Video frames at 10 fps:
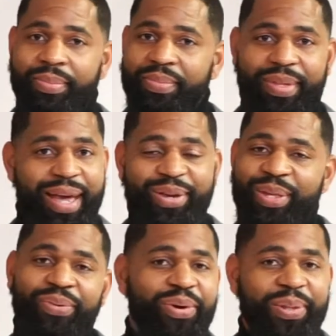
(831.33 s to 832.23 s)
now you
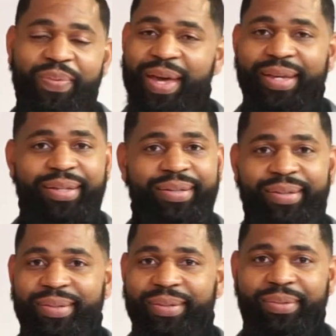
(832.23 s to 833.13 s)
didn't want to pay it.
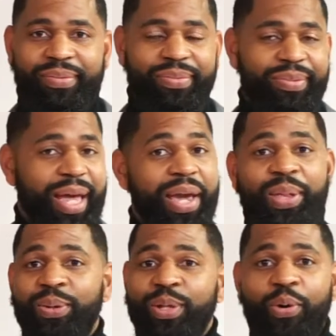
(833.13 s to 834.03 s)
Now you
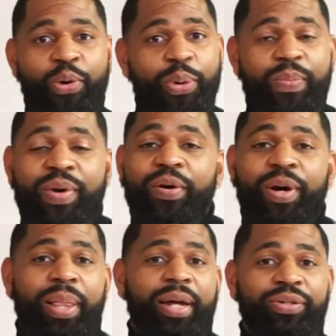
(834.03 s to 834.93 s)
don't know who the bill
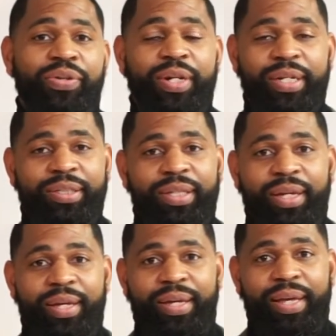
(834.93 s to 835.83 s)
collector is.
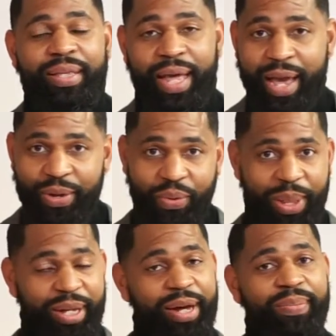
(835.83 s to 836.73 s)
Now you
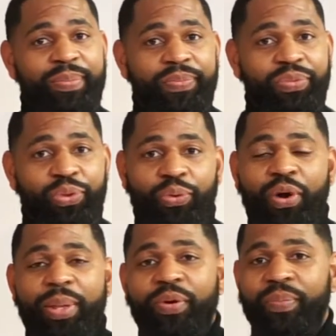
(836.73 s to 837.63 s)
want to come through
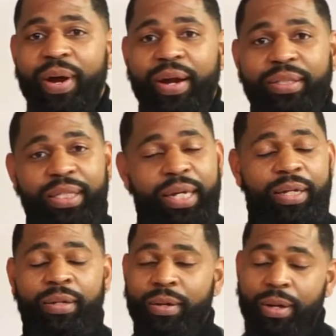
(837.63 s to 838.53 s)
credit repair and say,
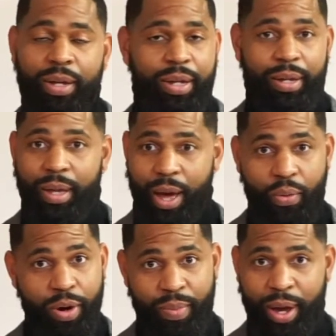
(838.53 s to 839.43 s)
that
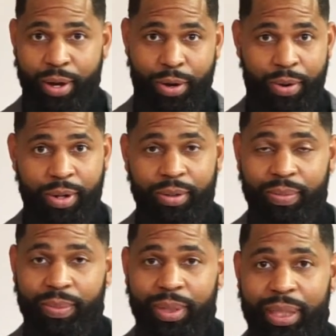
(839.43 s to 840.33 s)
wasn't my card.
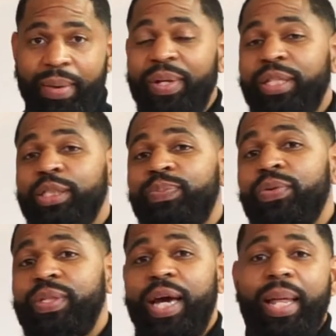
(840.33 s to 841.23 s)
Let me
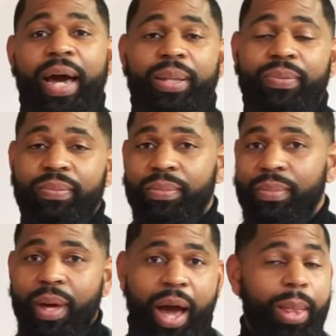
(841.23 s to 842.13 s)
dispute that item.
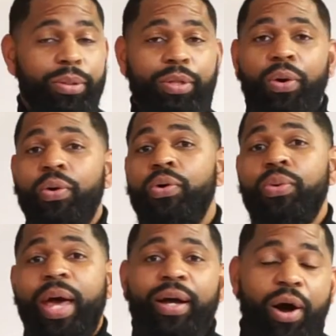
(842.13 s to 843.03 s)
I don't know who
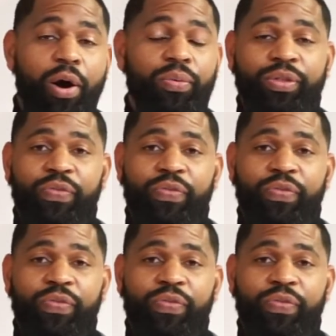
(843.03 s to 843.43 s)
that call was